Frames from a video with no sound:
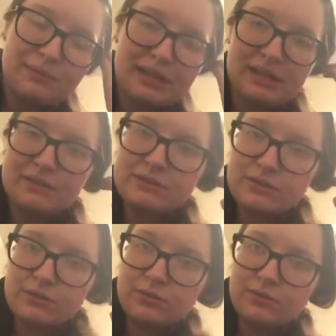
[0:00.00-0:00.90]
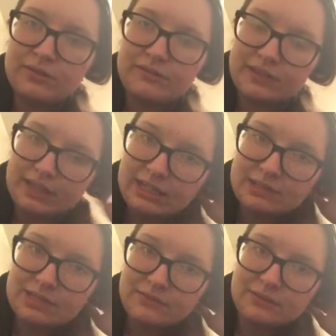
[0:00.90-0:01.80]
Pendulums are cool. They're very
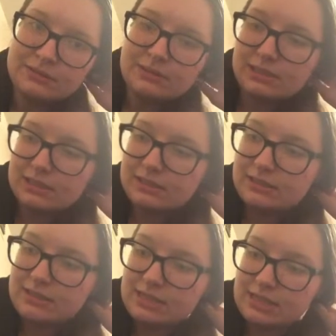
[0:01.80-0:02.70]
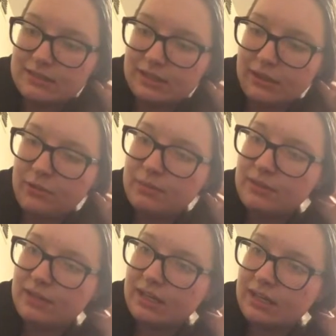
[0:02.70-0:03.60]
useful. So I hope
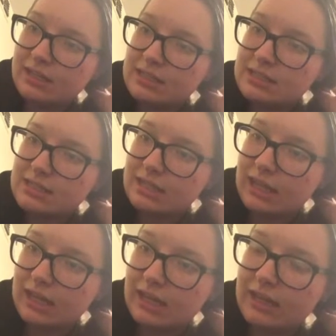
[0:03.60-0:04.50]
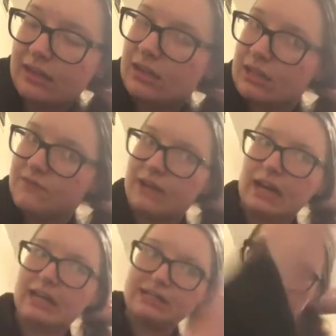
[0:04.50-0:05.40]
you guys you can
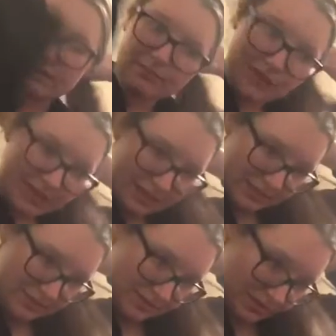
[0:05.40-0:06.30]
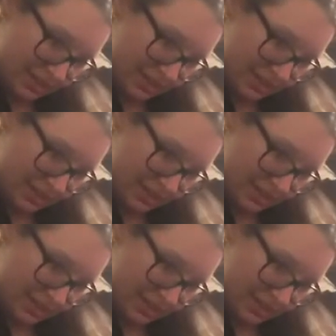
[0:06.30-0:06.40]
find pendulums for